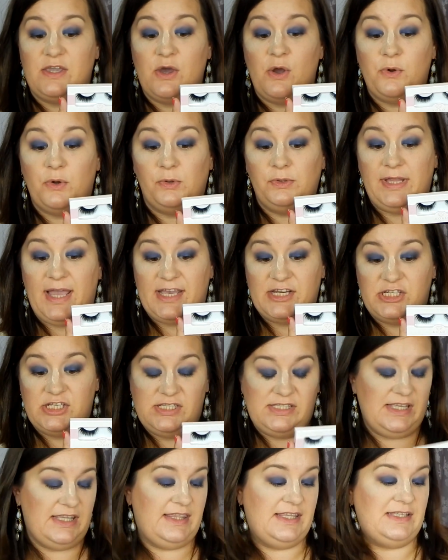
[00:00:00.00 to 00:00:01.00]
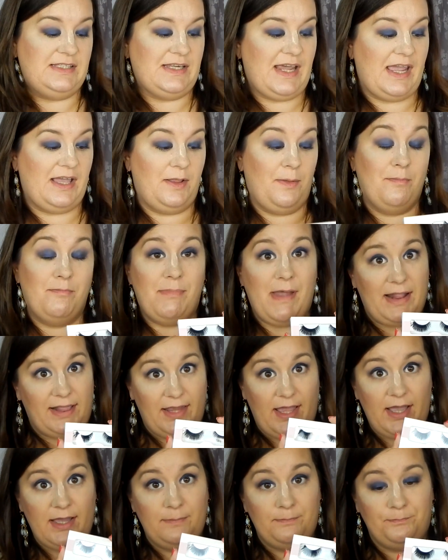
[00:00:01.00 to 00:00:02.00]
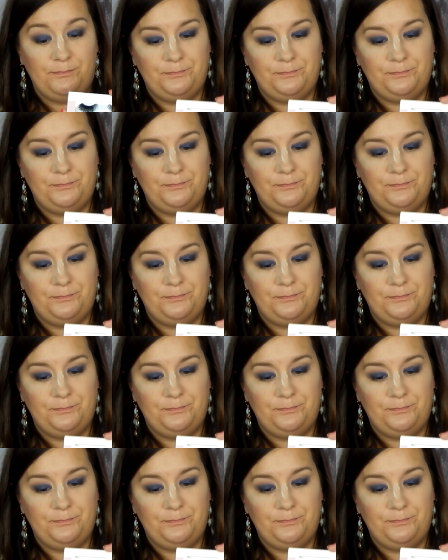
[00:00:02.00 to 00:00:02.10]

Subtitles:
Cocoa Lashes in the style Bella.